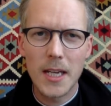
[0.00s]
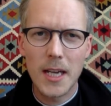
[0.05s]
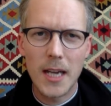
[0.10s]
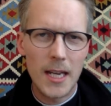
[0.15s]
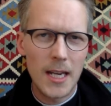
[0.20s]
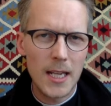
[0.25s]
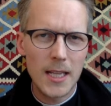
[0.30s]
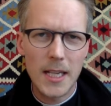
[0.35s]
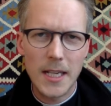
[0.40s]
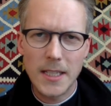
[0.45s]

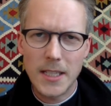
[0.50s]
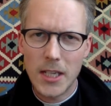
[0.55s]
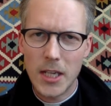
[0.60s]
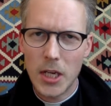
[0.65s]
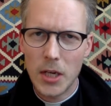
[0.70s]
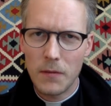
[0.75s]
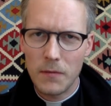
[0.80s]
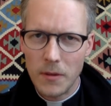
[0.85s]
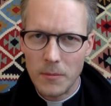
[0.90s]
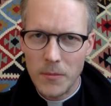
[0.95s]
and I'd like to
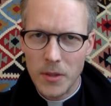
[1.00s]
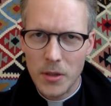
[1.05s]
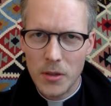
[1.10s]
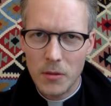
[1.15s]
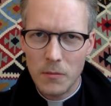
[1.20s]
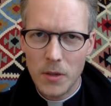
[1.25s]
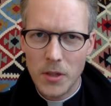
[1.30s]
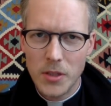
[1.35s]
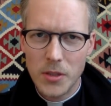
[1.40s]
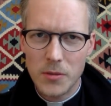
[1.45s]
hear from you
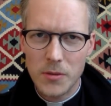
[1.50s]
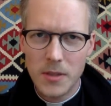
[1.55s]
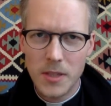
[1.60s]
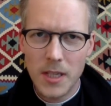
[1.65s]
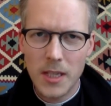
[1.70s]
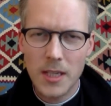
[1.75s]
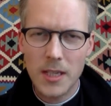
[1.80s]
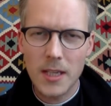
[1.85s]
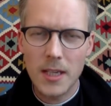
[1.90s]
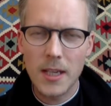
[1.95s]
what you
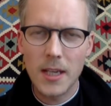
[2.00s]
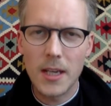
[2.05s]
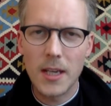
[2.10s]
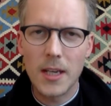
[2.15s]
think.